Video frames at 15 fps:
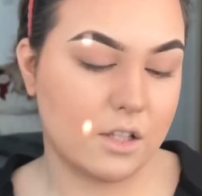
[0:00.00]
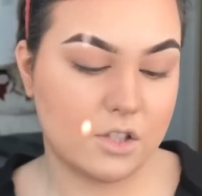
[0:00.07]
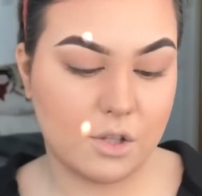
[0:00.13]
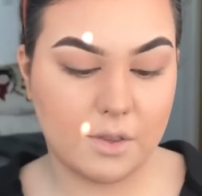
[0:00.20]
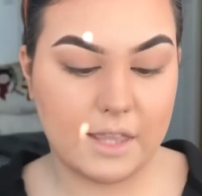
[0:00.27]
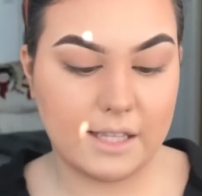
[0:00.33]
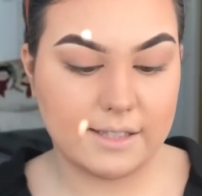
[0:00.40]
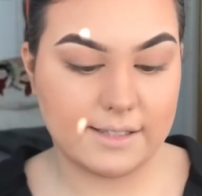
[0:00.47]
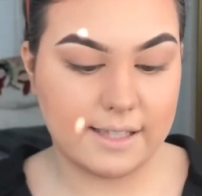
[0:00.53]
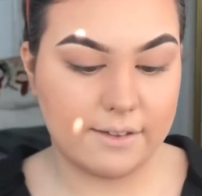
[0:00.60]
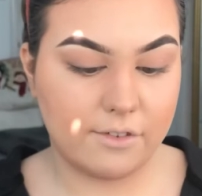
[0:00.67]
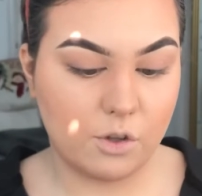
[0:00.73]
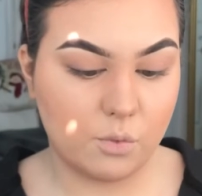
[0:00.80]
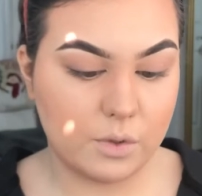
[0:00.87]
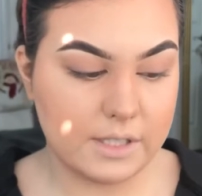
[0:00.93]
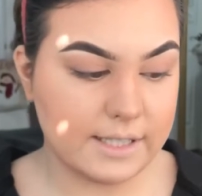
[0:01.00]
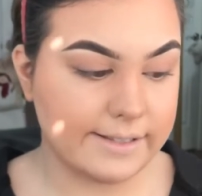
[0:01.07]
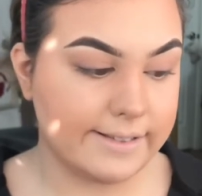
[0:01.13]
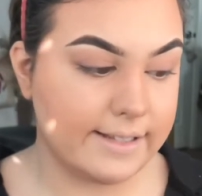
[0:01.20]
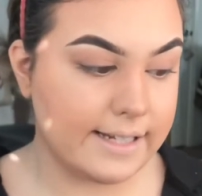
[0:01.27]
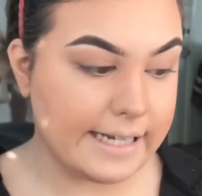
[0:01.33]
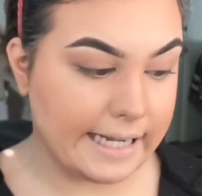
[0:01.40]
So Thanksgiving was
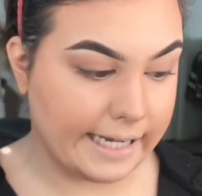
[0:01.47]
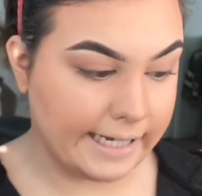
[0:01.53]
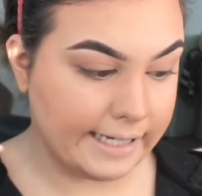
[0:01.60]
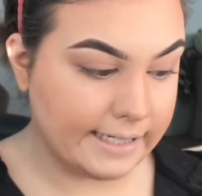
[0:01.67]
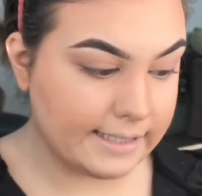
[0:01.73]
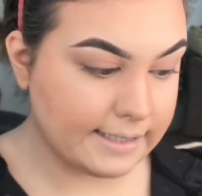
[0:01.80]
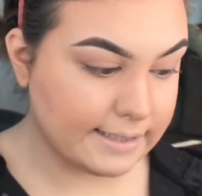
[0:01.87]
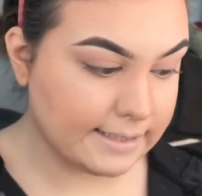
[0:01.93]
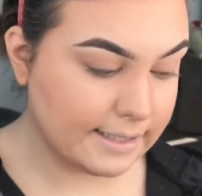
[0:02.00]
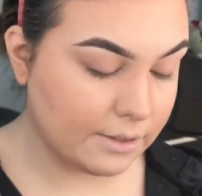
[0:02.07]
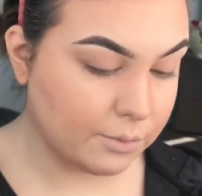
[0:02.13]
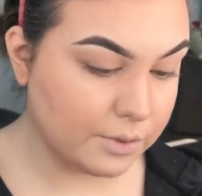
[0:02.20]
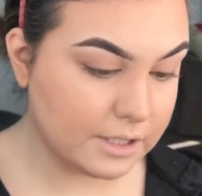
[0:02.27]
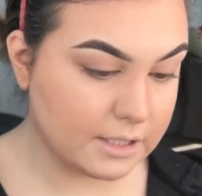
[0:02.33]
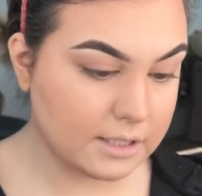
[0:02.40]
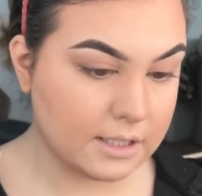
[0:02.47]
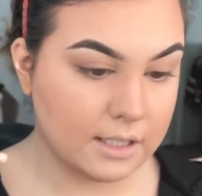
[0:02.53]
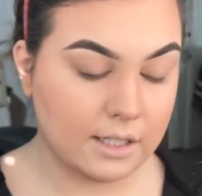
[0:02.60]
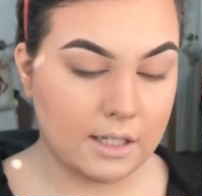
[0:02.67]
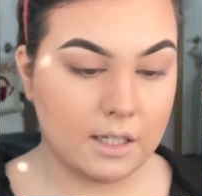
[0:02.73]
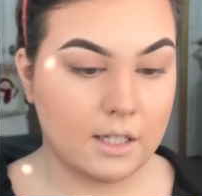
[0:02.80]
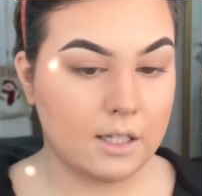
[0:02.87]
nice. It was
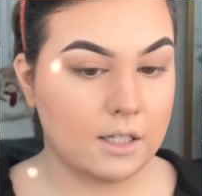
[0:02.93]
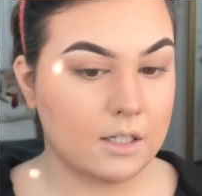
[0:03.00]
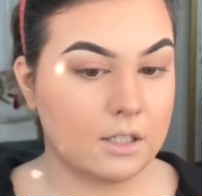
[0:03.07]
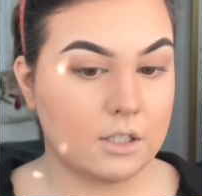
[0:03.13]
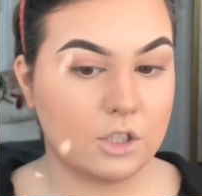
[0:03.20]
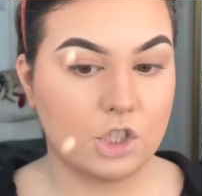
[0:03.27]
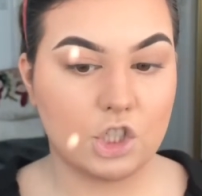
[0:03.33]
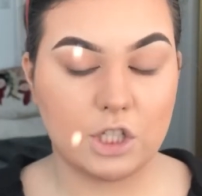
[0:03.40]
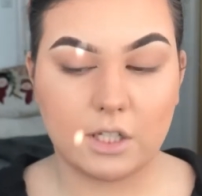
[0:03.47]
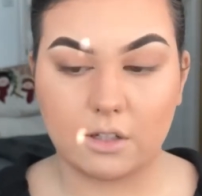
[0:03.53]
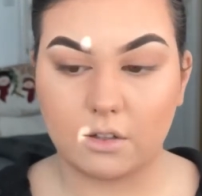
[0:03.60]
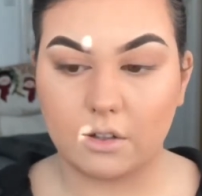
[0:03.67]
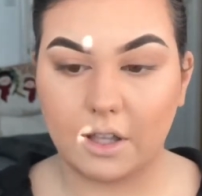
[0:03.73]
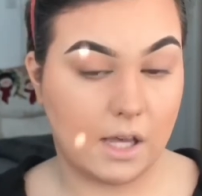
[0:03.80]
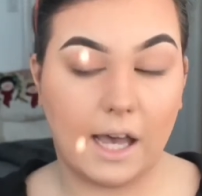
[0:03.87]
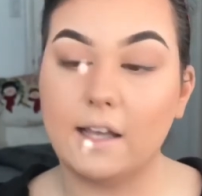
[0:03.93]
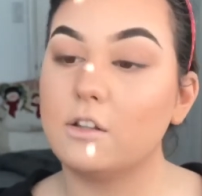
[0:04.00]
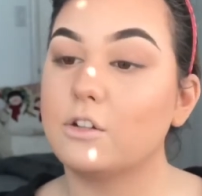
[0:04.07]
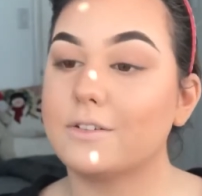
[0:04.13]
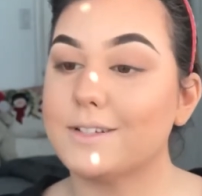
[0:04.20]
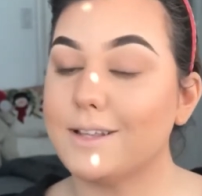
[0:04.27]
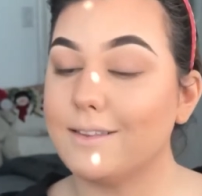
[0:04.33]
chill. I
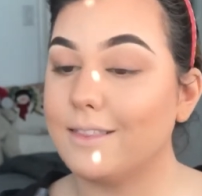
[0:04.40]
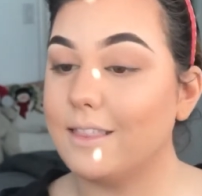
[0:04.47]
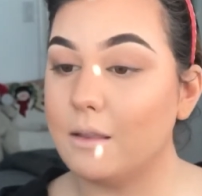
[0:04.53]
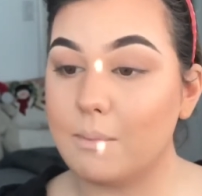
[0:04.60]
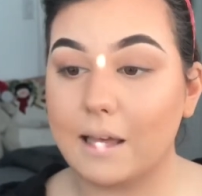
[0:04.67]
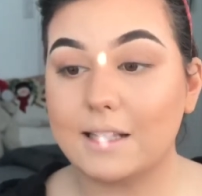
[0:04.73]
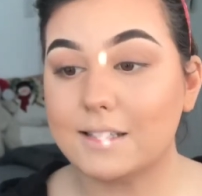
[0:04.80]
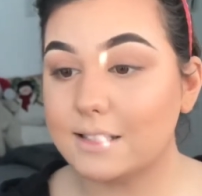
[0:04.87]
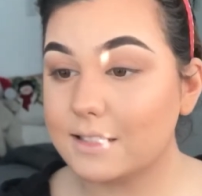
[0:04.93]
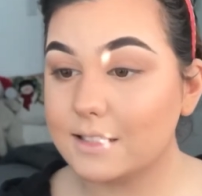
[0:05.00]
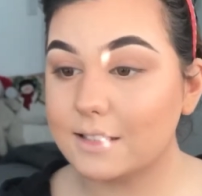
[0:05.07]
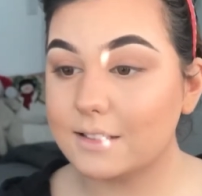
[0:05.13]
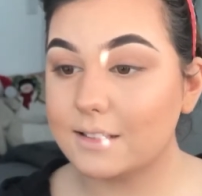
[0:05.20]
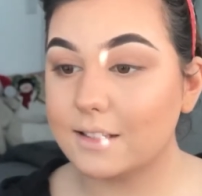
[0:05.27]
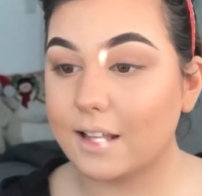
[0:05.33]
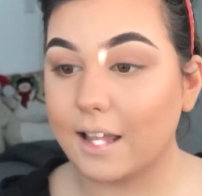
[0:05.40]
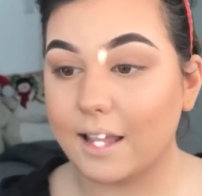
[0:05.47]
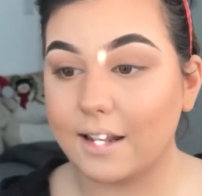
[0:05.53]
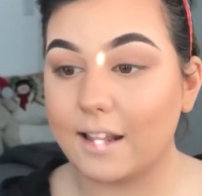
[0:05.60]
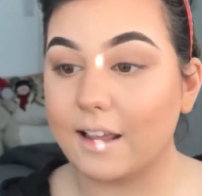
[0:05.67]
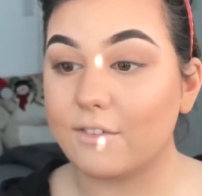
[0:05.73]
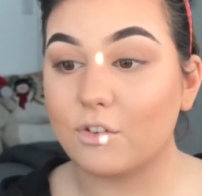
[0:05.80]
looked the best I
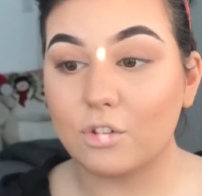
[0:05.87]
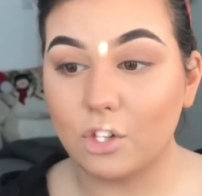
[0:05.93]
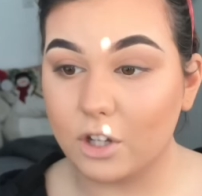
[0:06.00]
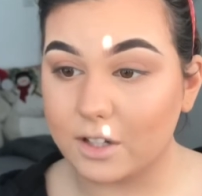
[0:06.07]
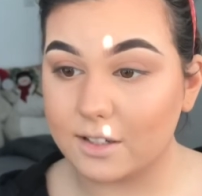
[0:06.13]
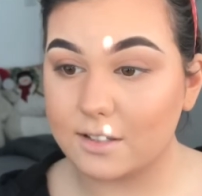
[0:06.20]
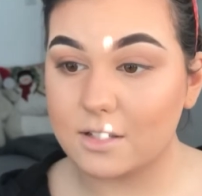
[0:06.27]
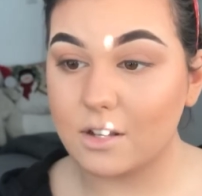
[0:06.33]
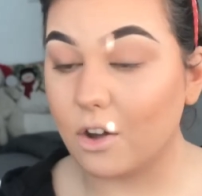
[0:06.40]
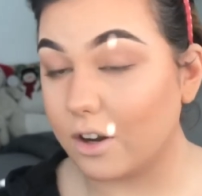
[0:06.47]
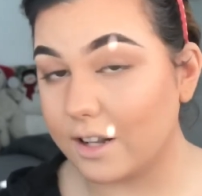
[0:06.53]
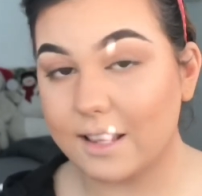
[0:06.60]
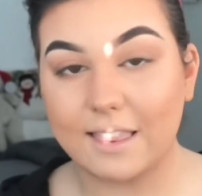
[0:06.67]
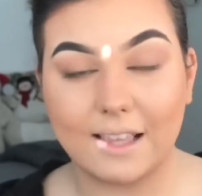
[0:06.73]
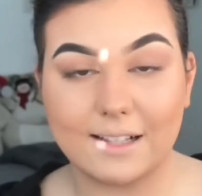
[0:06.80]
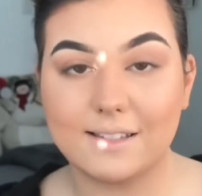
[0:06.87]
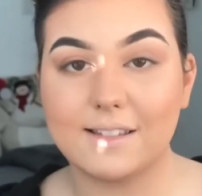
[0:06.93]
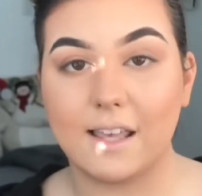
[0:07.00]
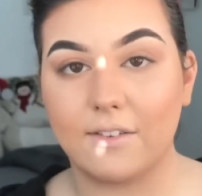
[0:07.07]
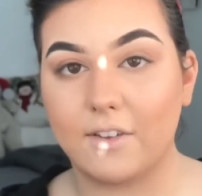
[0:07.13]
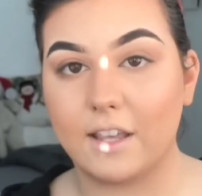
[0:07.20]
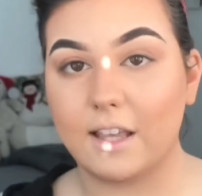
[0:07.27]
had ever looked on a
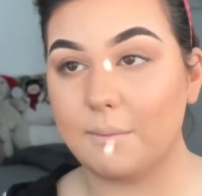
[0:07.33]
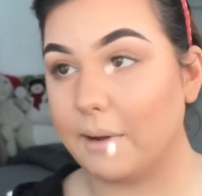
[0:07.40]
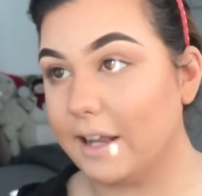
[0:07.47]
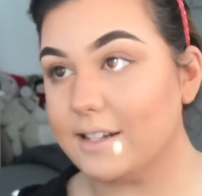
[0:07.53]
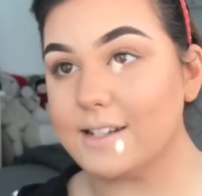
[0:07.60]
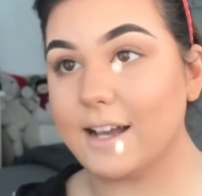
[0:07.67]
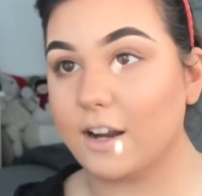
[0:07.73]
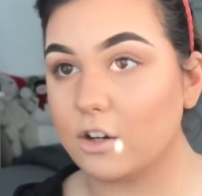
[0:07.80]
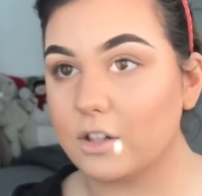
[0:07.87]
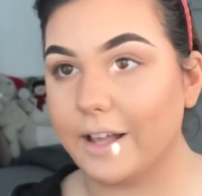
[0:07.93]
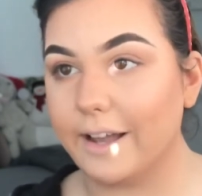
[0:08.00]
Thanksgiving in my entire